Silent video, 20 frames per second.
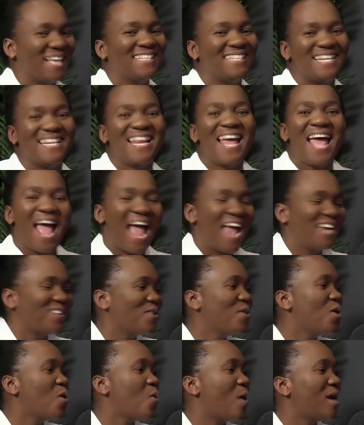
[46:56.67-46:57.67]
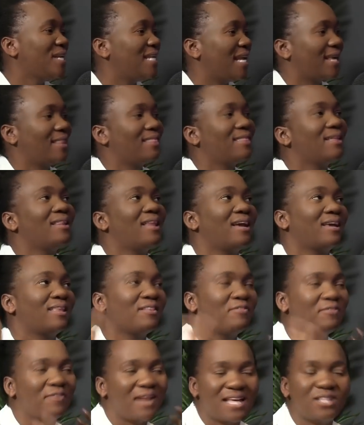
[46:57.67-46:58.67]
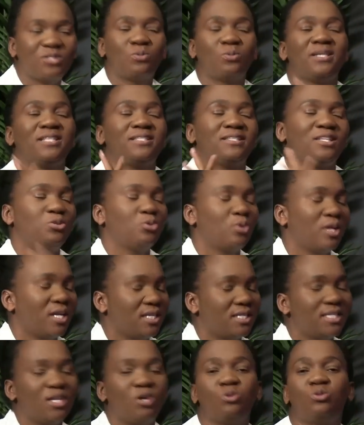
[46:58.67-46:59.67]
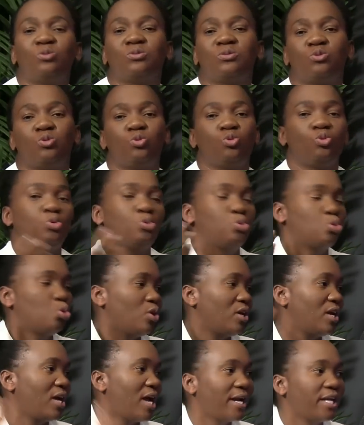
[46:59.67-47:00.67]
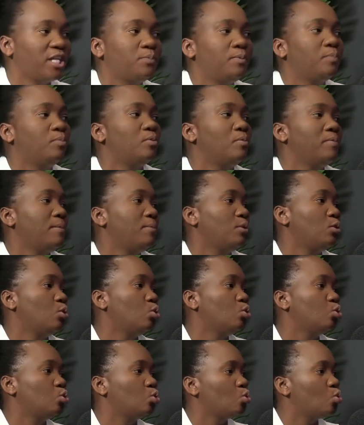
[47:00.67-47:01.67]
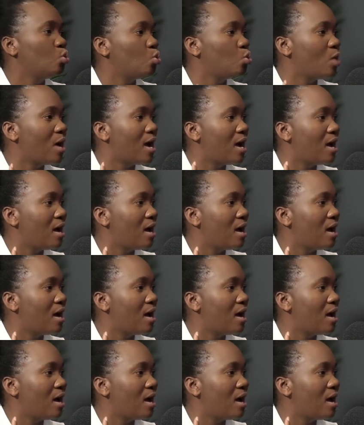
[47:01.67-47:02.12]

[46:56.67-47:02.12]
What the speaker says: person. I don't know what like the last words that you can tell to encourage people, maybe those who